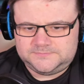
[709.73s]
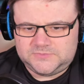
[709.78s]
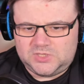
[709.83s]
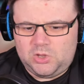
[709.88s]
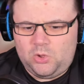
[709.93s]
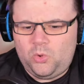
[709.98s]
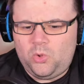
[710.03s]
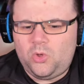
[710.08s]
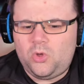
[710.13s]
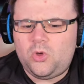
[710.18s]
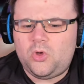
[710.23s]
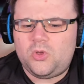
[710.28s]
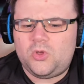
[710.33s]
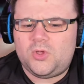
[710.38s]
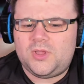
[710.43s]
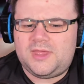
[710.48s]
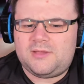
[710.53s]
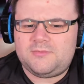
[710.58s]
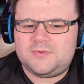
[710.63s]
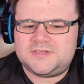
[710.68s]

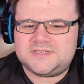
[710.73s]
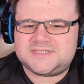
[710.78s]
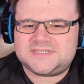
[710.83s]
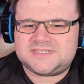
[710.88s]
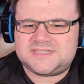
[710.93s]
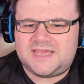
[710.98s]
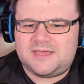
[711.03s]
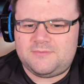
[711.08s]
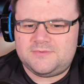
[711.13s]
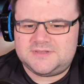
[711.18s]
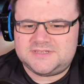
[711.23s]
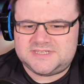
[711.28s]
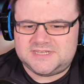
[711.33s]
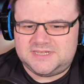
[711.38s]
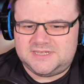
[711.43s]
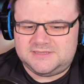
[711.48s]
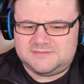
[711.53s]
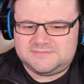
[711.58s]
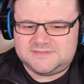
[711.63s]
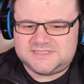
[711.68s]
Oh, that was
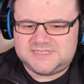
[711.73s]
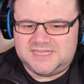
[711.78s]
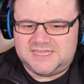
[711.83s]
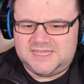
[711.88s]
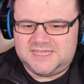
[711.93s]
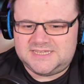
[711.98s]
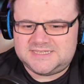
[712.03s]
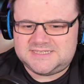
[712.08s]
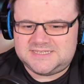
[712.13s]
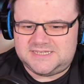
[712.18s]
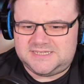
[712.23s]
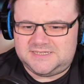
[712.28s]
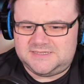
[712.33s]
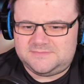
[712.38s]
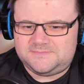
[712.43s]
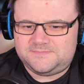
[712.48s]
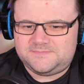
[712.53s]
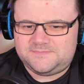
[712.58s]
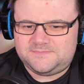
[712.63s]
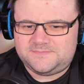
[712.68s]
a
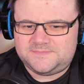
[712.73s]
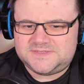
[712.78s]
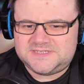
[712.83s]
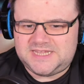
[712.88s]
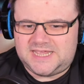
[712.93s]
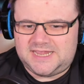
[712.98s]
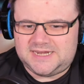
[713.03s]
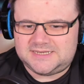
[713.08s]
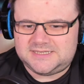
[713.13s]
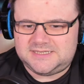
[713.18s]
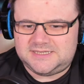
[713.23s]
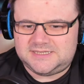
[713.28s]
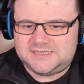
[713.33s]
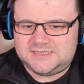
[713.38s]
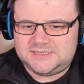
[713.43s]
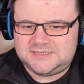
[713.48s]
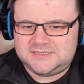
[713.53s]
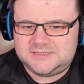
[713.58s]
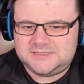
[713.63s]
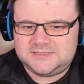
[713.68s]
dirty tactic.